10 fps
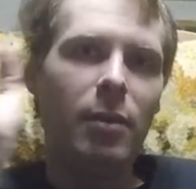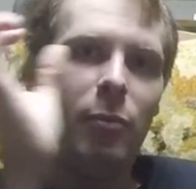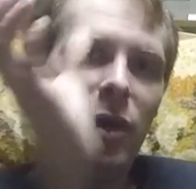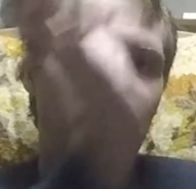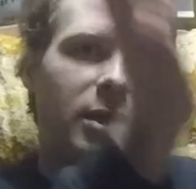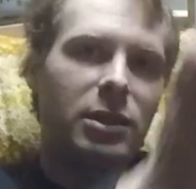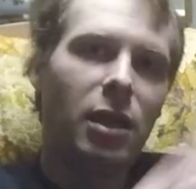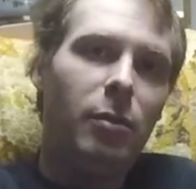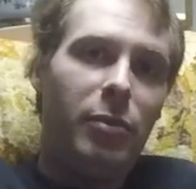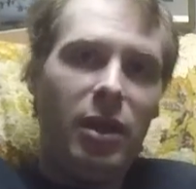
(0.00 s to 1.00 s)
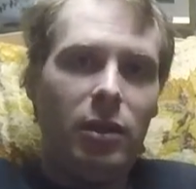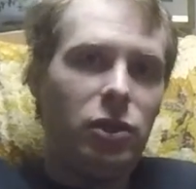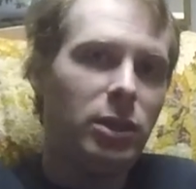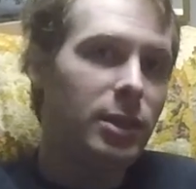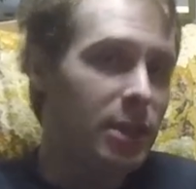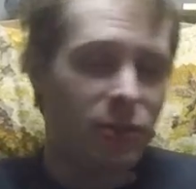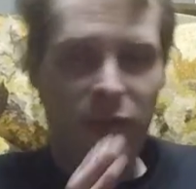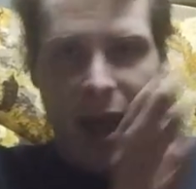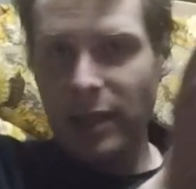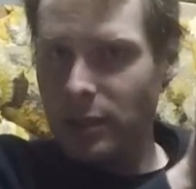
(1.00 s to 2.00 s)
But it's going to be just as
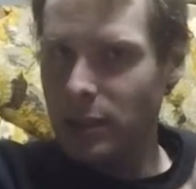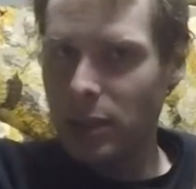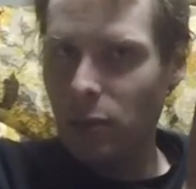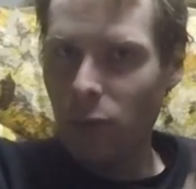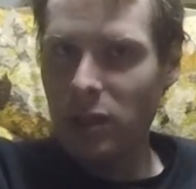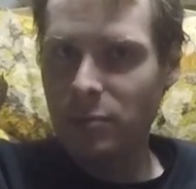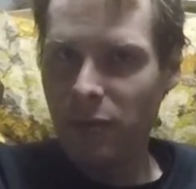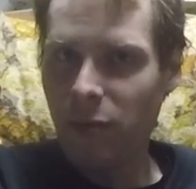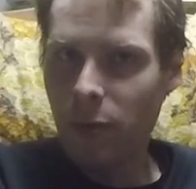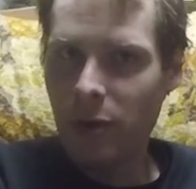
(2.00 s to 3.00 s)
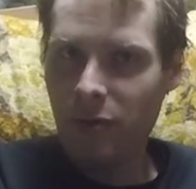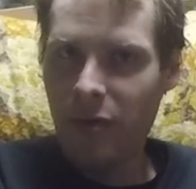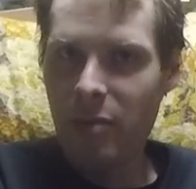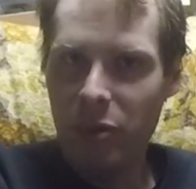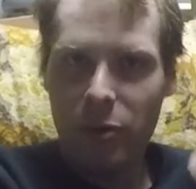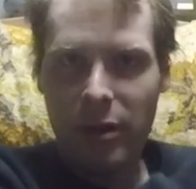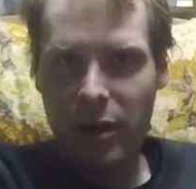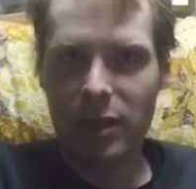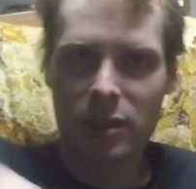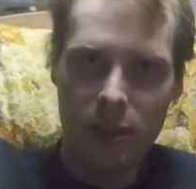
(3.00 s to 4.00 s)
fast as it was before. In
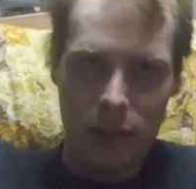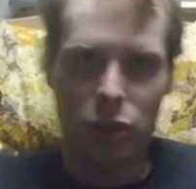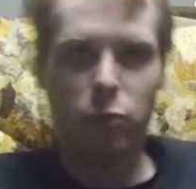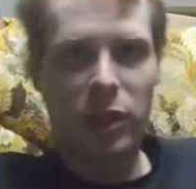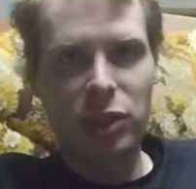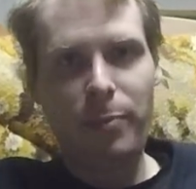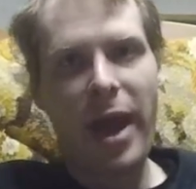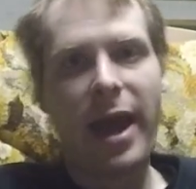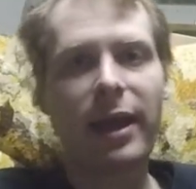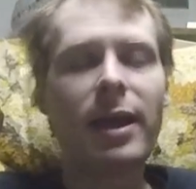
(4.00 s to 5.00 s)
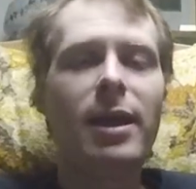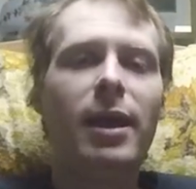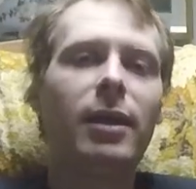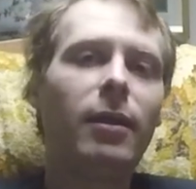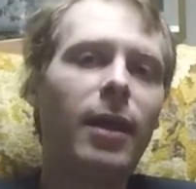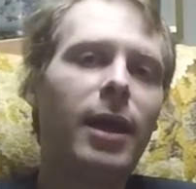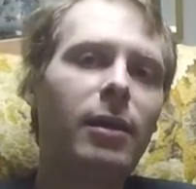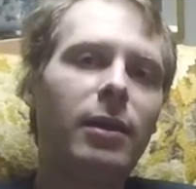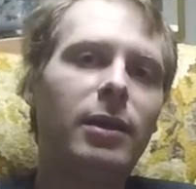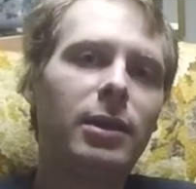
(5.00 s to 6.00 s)
February it's going to switch back, and a lot
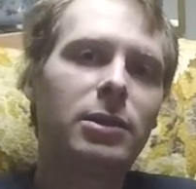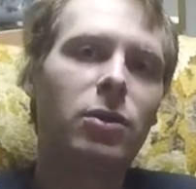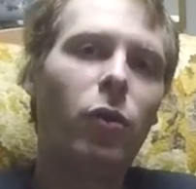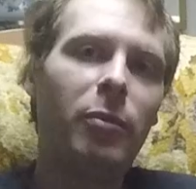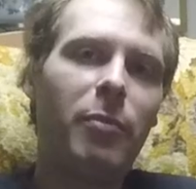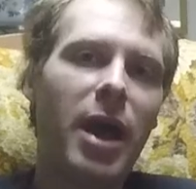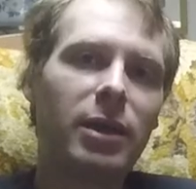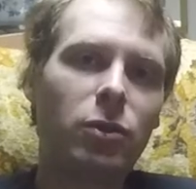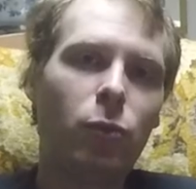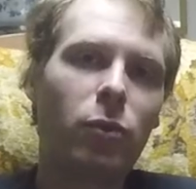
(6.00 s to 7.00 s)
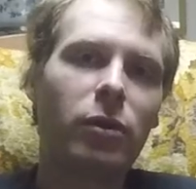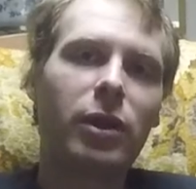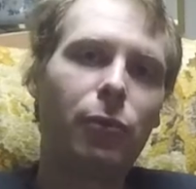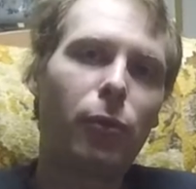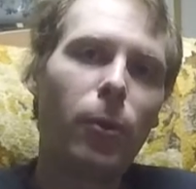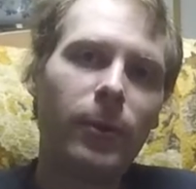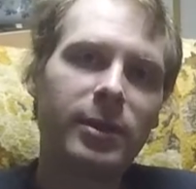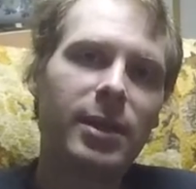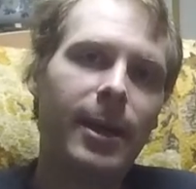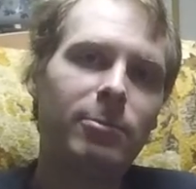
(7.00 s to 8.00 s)
of these going back to work and Rona
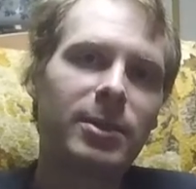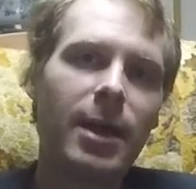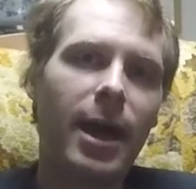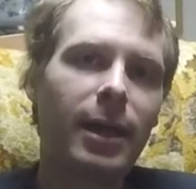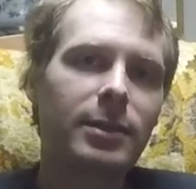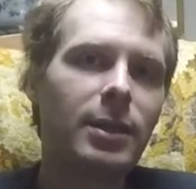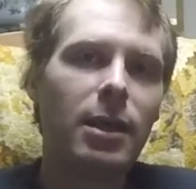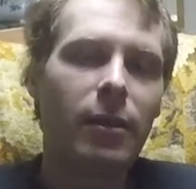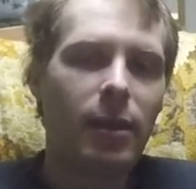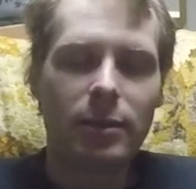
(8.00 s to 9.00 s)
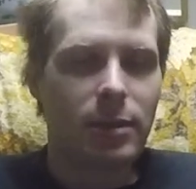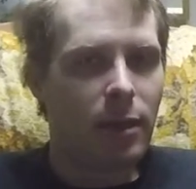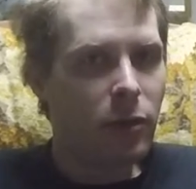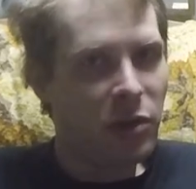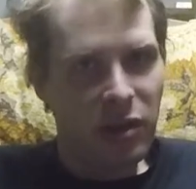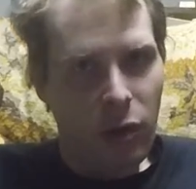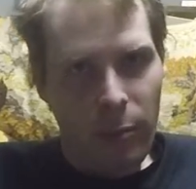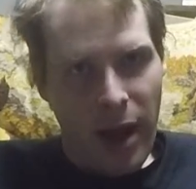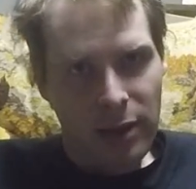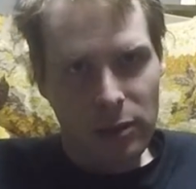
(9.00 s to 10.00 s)
type stocks, things aren't going to go
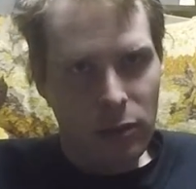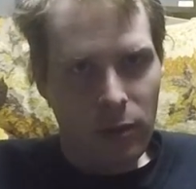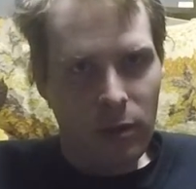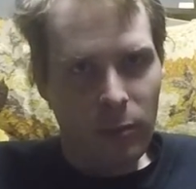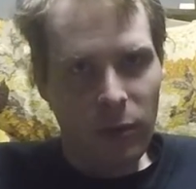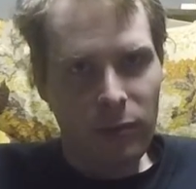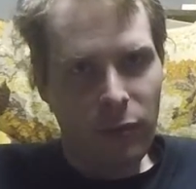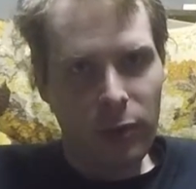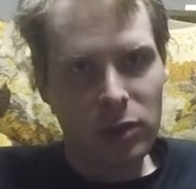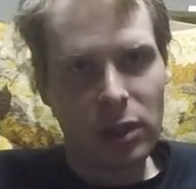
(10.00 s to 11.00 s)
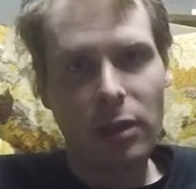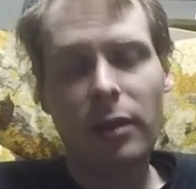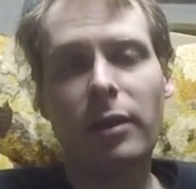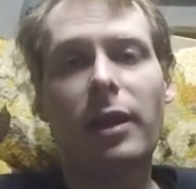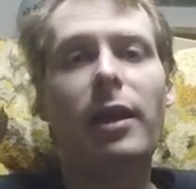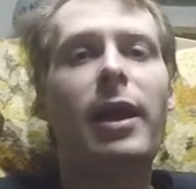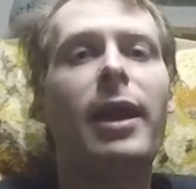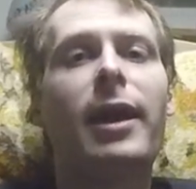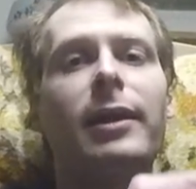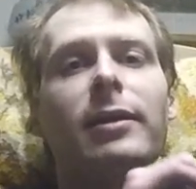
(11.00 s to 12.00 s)
back to normal, unfortunately.
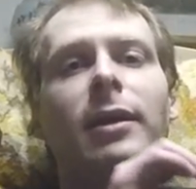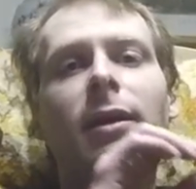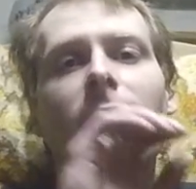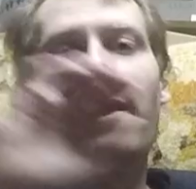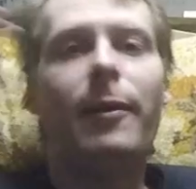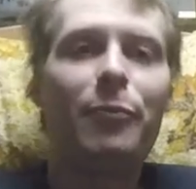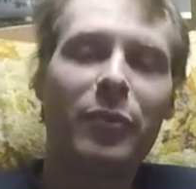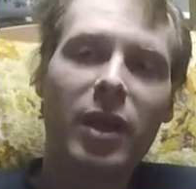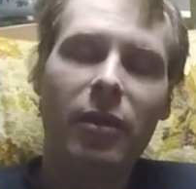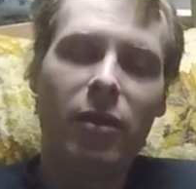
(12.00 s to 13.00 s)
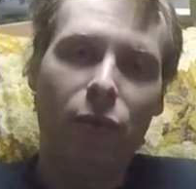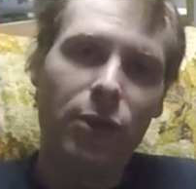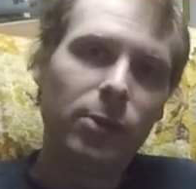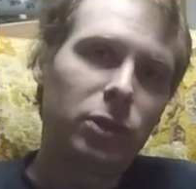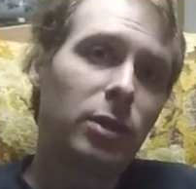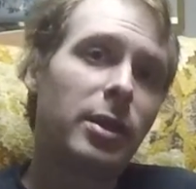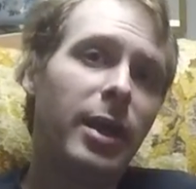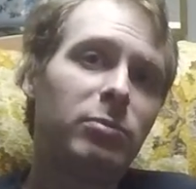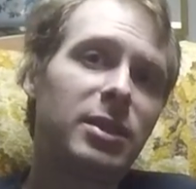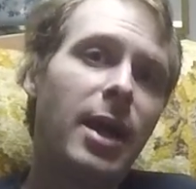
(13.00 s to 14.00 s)
And the future
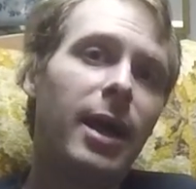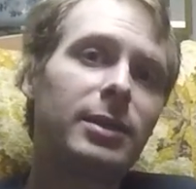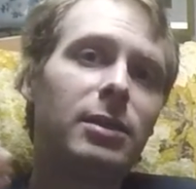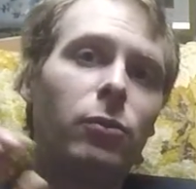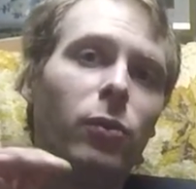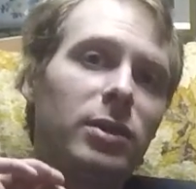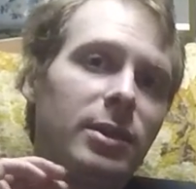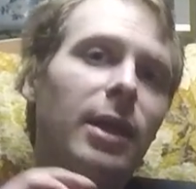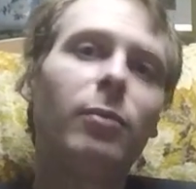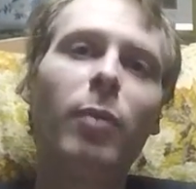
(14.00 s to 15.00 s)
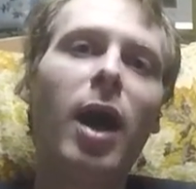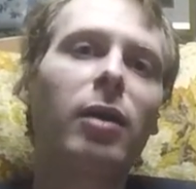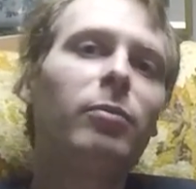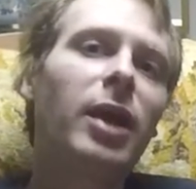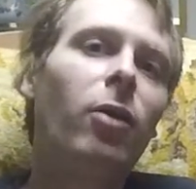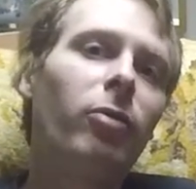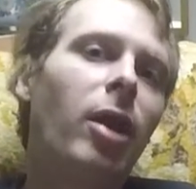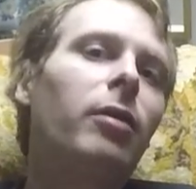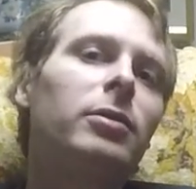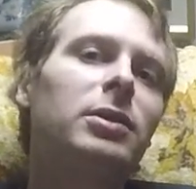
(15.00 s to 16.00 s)
type stocks and the ones that have bottomed out now
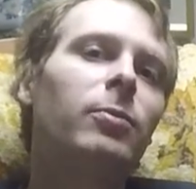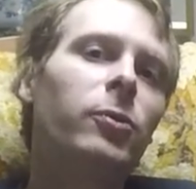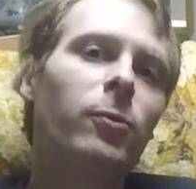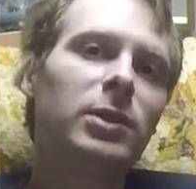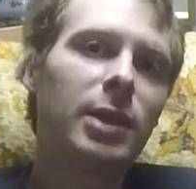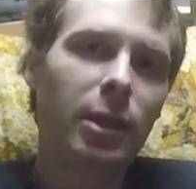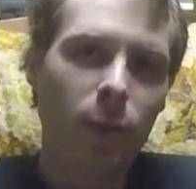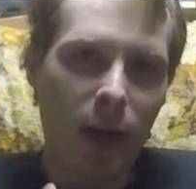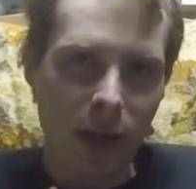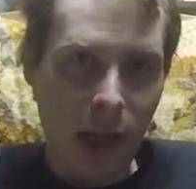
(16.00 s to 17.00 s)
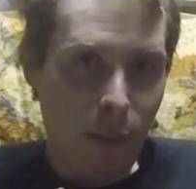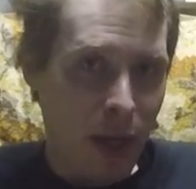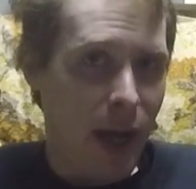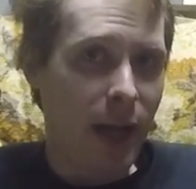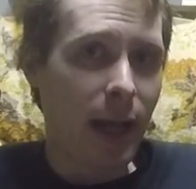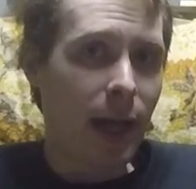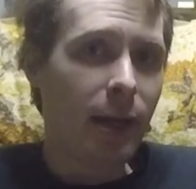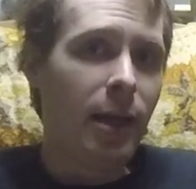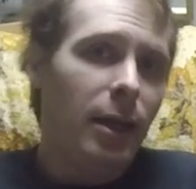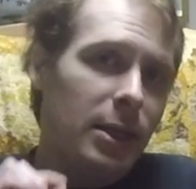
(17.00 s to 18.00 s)
are some of the ones that you want to keep an eye on,
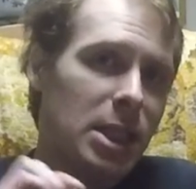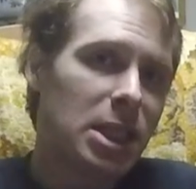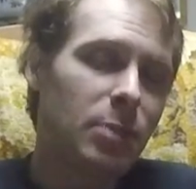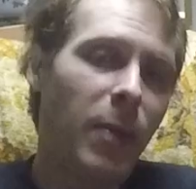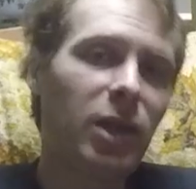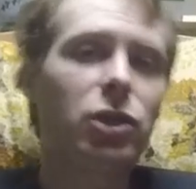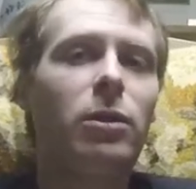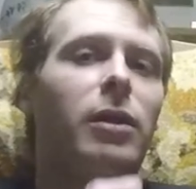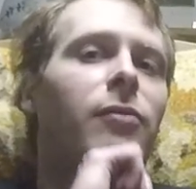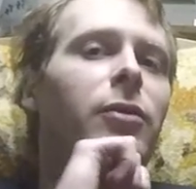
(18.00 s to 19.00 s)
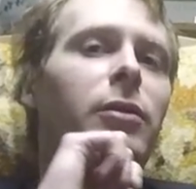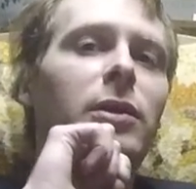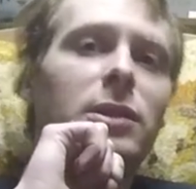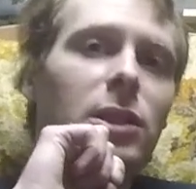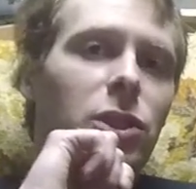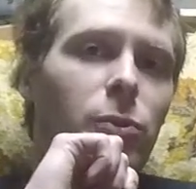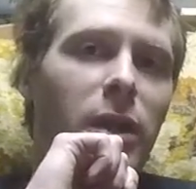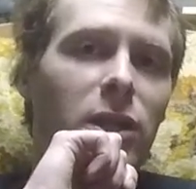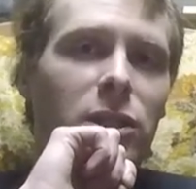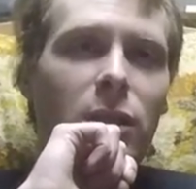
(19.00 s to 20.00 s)
especially if you're in a
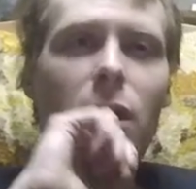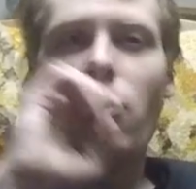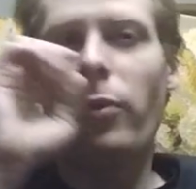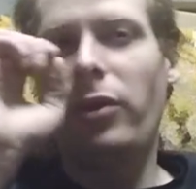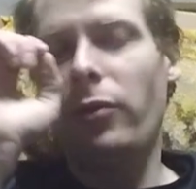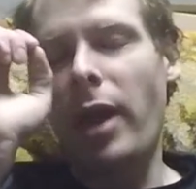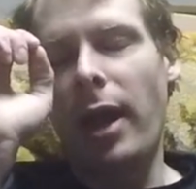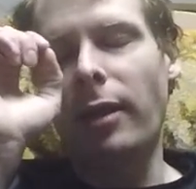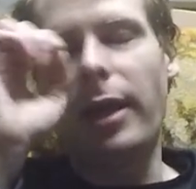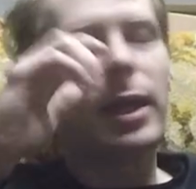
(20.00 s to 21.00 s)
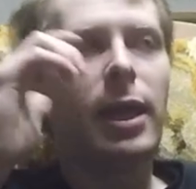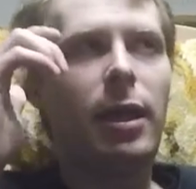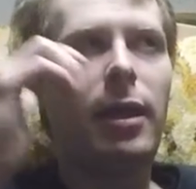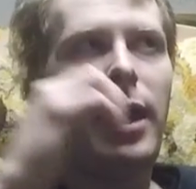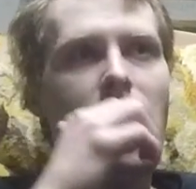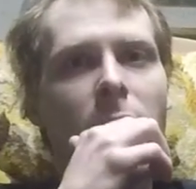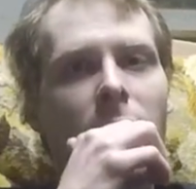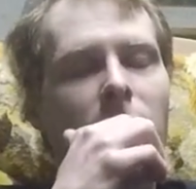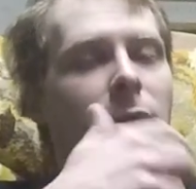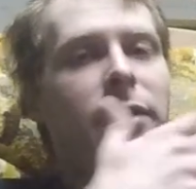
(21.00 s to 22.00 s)
situation where you got like
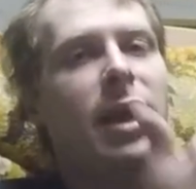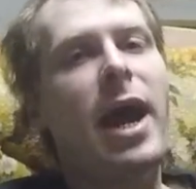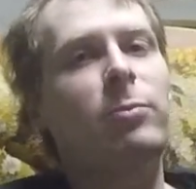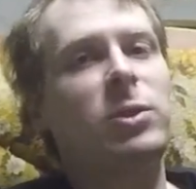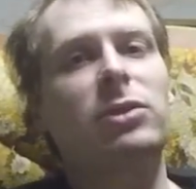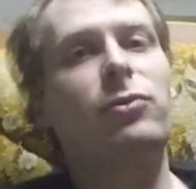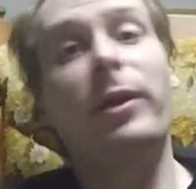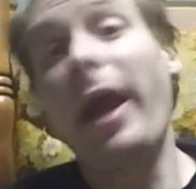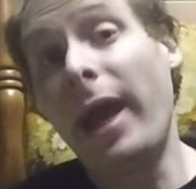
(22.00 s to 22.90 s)
the options for an